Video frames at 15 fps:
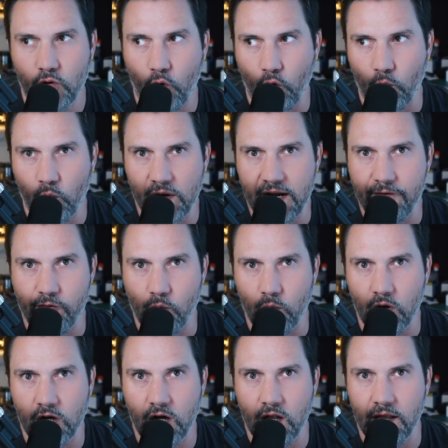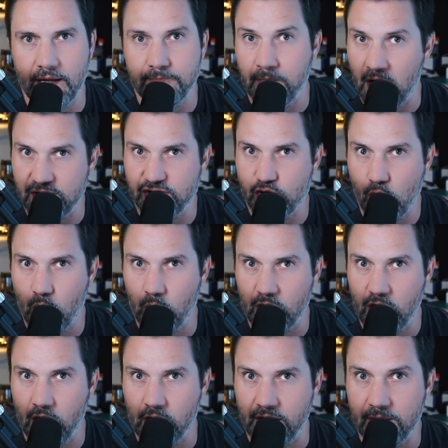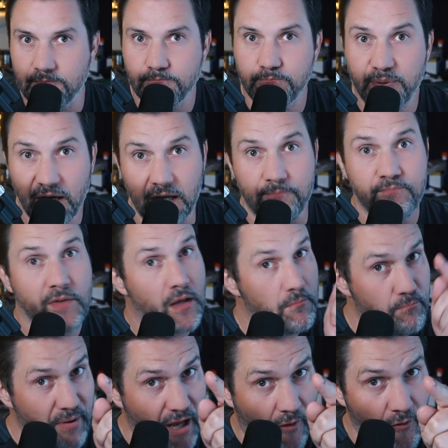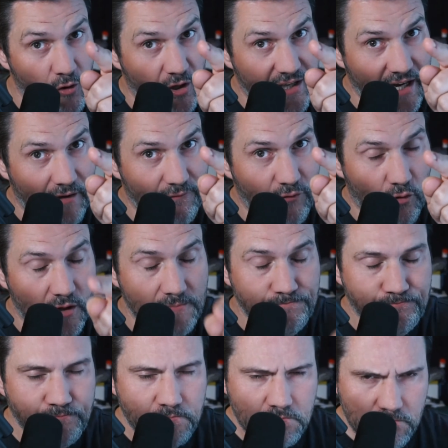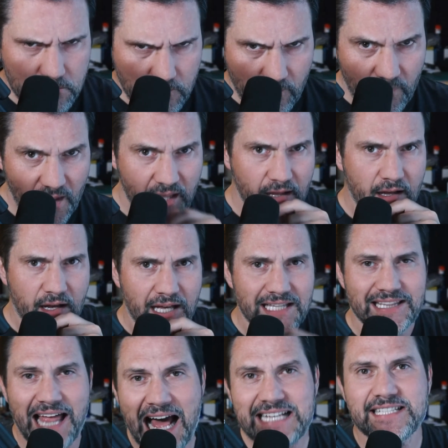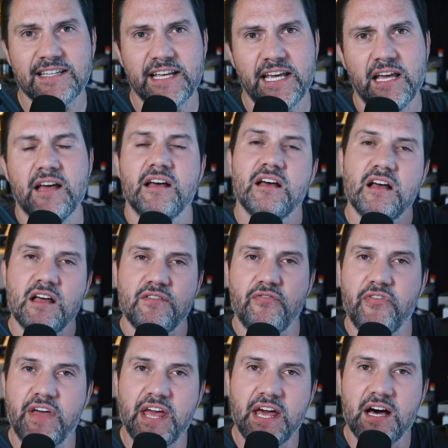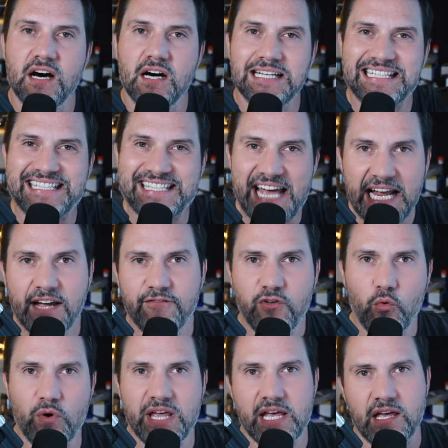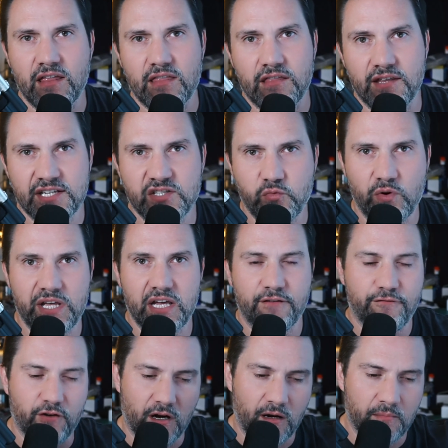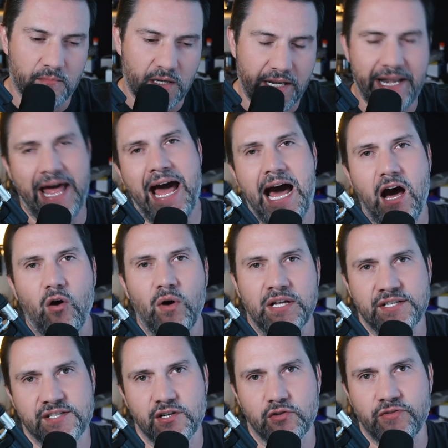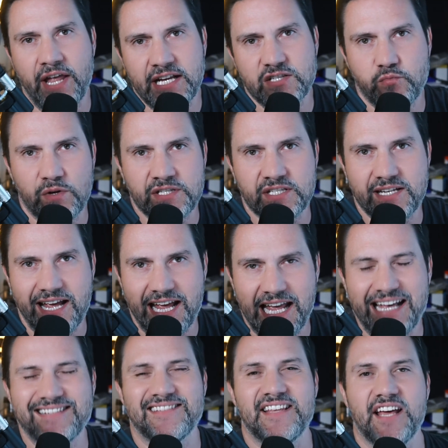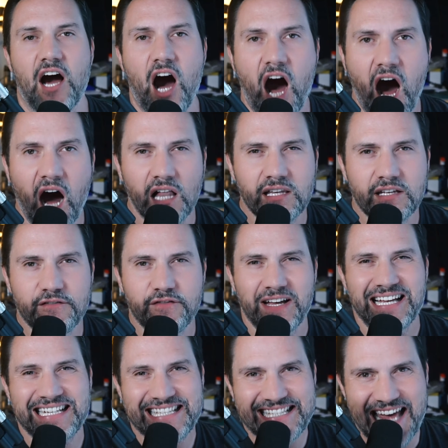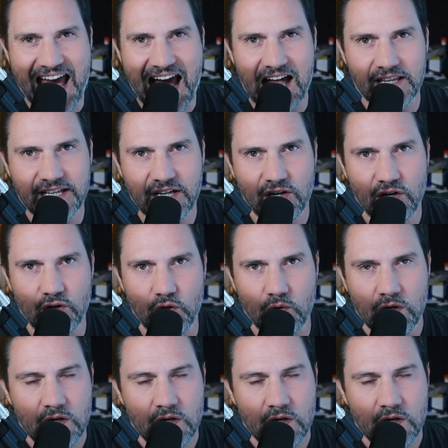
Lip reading: or whatever we'll call it. I'm not sure what we're calling it, but be on the lookout for it. Lastly, the deck of the week this week from now until next Wednesday is the Olive Tally Ho.